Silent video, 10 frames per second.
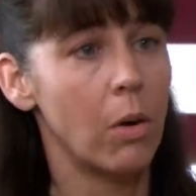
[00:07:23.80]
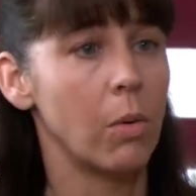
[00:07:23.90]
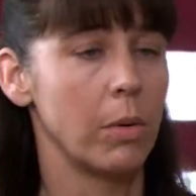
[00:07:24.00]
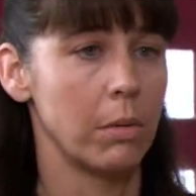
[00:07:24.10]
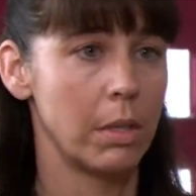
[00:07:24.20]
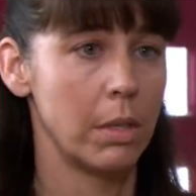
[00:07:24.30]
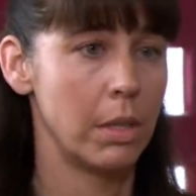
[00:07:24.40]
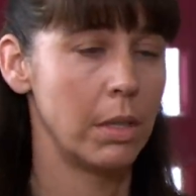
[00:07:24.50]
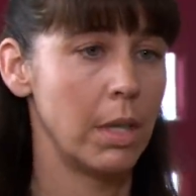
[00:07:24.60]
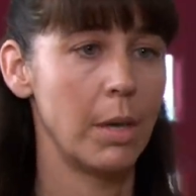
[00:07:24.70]
Oh,
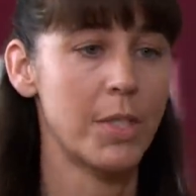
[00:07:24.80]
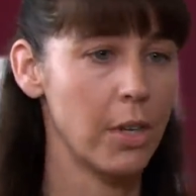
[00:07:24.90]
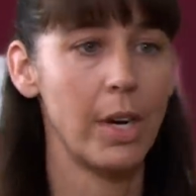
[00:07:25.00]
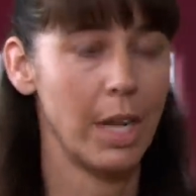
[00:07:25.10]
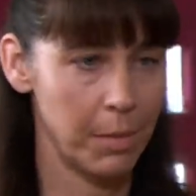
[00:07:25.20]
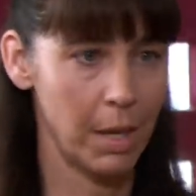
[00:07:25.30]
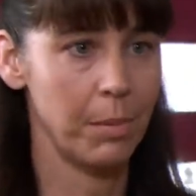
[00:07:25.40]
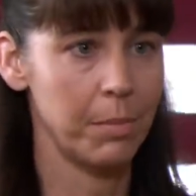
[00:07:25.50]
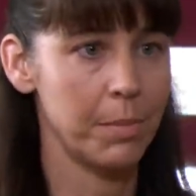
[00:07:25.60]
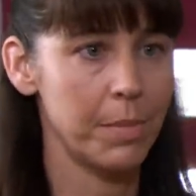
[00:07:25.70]
I'm sorry. I'm,
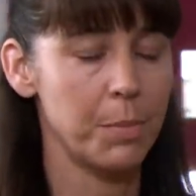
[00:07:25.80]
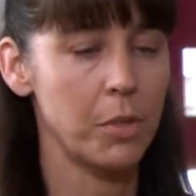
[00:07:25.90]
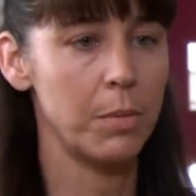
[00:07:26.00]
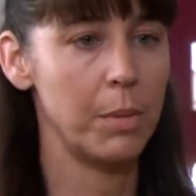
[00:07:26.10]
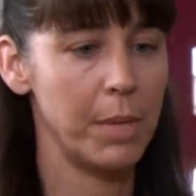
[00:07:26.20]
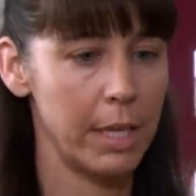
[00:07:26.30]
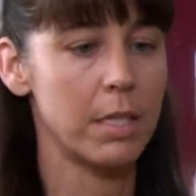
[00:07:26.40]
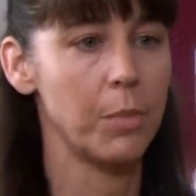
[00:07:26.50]
I'm supposed to be meeting